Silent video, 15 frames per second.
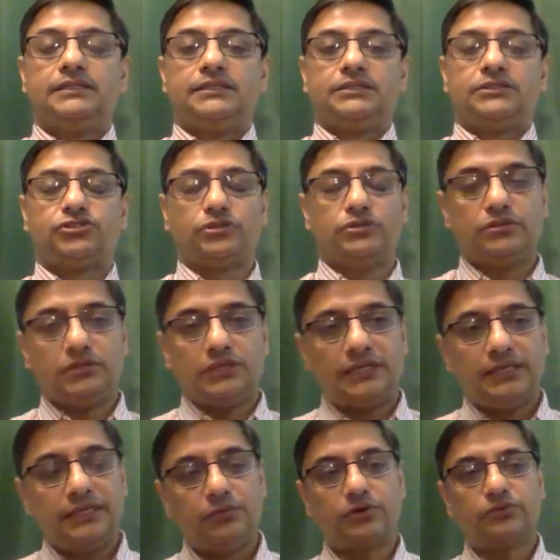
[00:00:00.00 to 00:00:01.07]
so
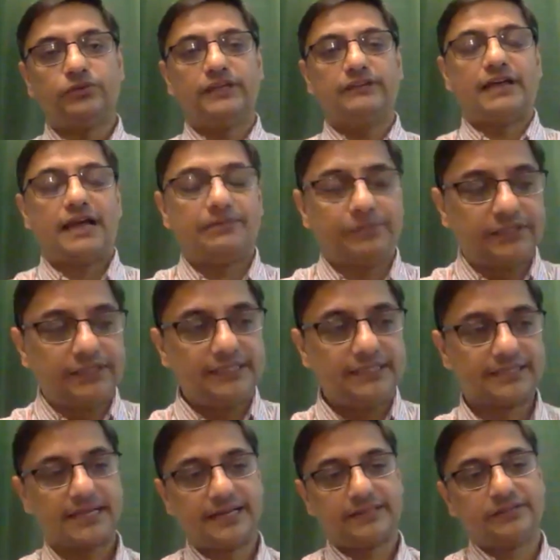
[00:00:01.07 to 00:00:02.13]
what would have happened is
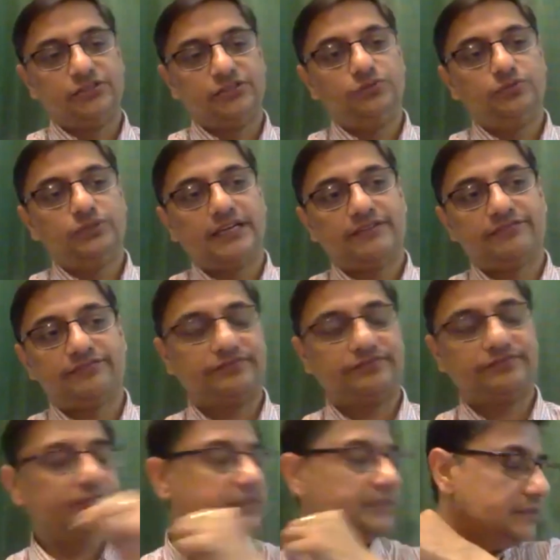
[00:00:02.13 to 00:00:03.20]
that you would have
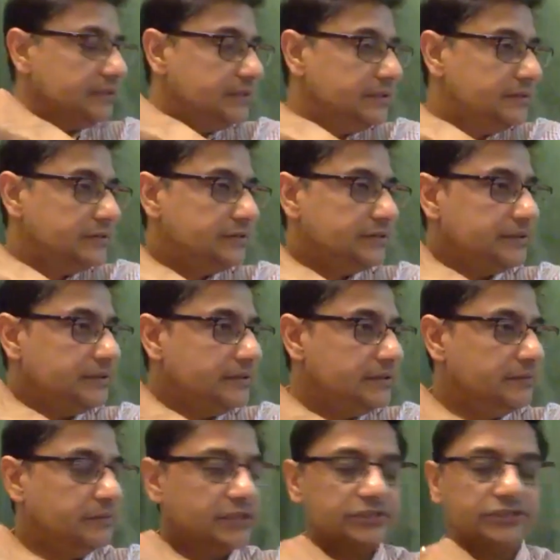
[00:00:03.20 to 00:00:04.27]

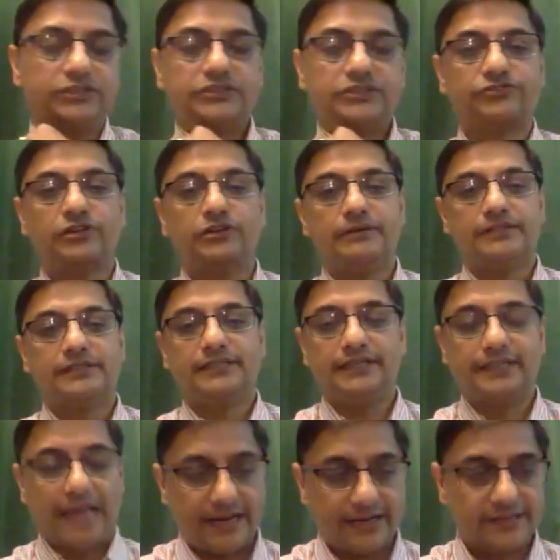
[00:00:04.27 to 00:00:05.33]
the merchants from
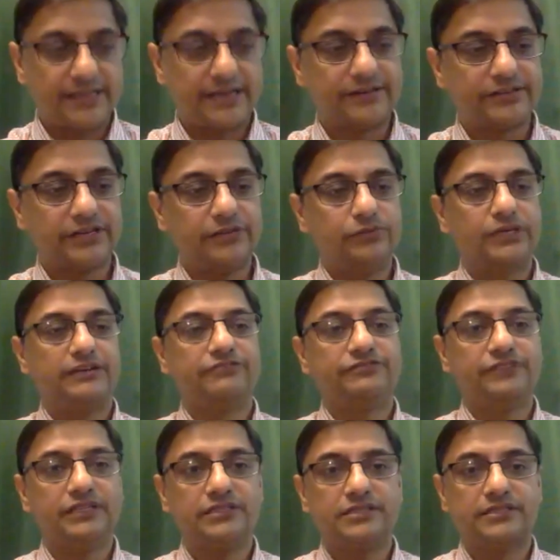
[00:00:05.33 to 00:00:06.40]
say alexandria would have
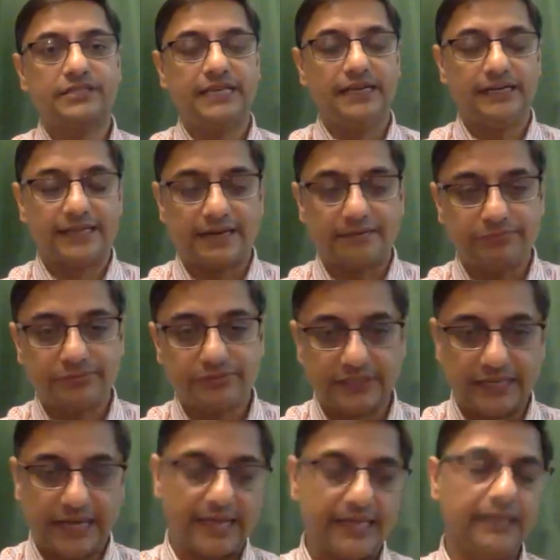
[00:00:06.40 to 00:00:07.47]
first sailed up
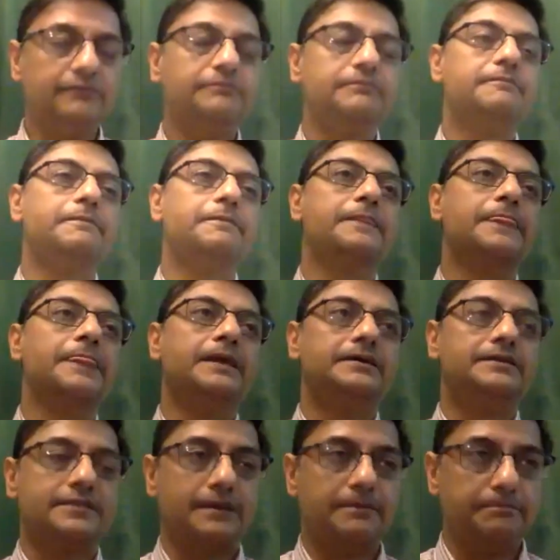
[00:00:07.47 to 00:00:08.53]
the nile
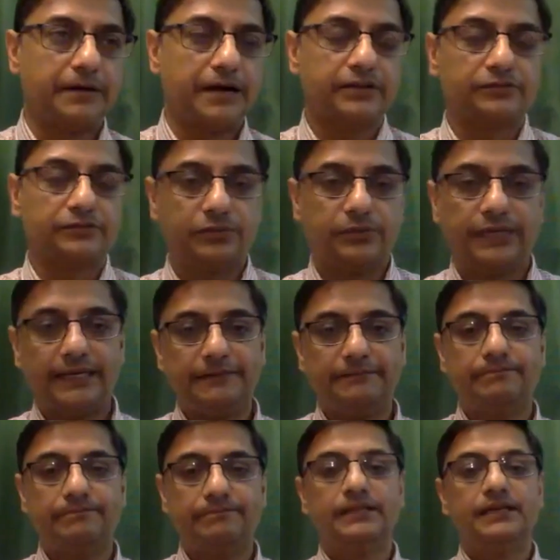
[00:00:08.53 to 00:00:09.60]
some part of the way
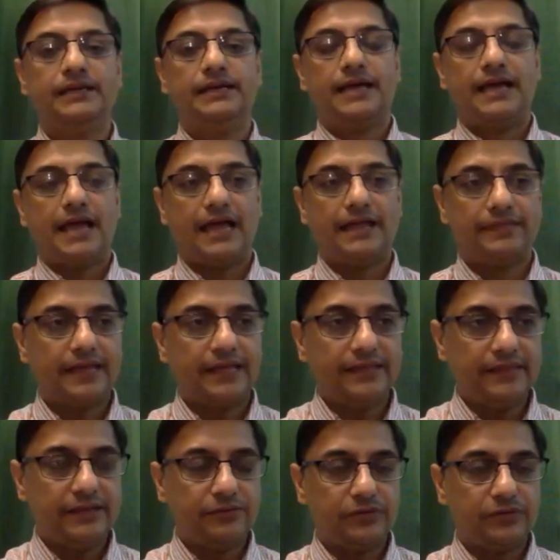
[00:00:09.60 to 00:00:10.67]
and then
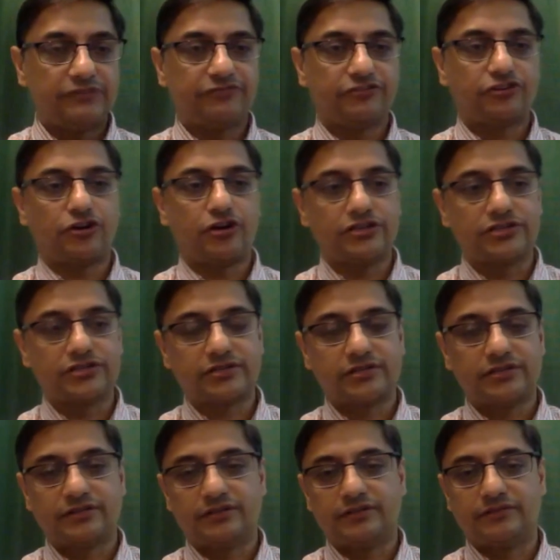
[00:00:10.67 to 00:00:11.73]
they would have crossed
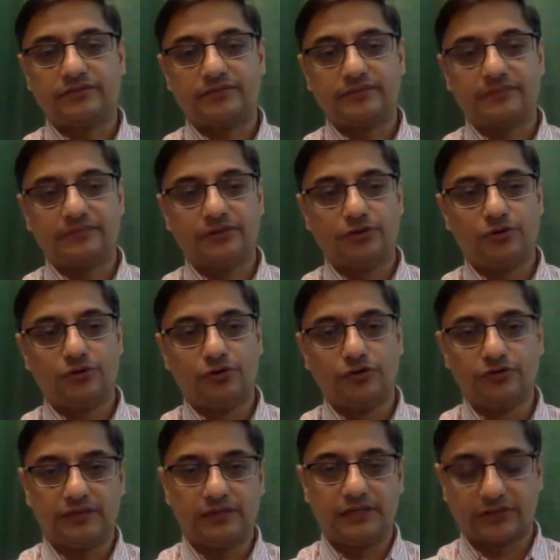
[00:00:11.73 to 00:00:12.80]

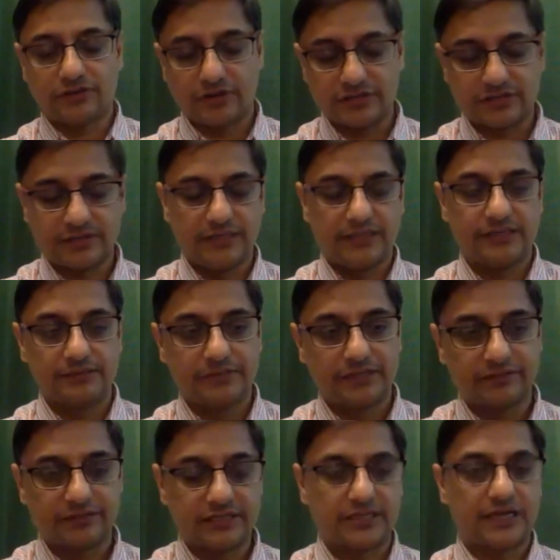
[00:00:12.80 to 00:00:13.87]
over, across the little bit
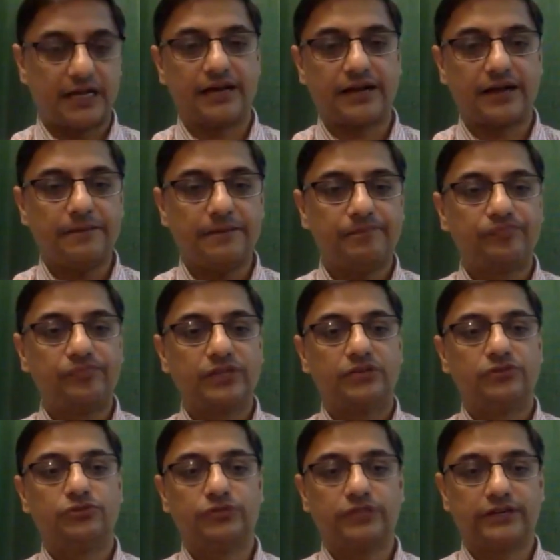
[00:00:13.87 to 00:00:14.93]
of the sahara
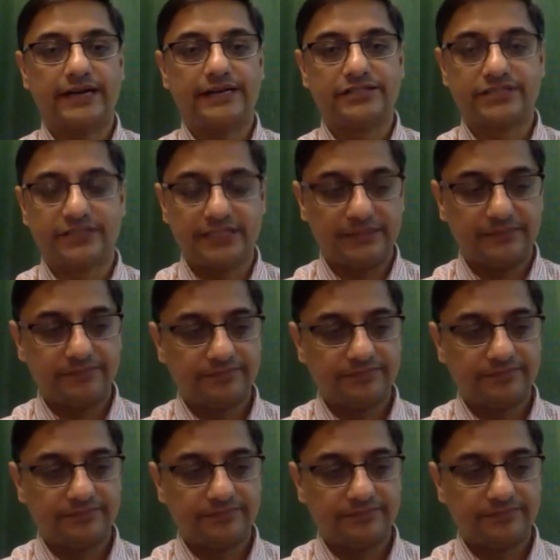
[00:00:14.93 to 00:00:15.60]
to the red sea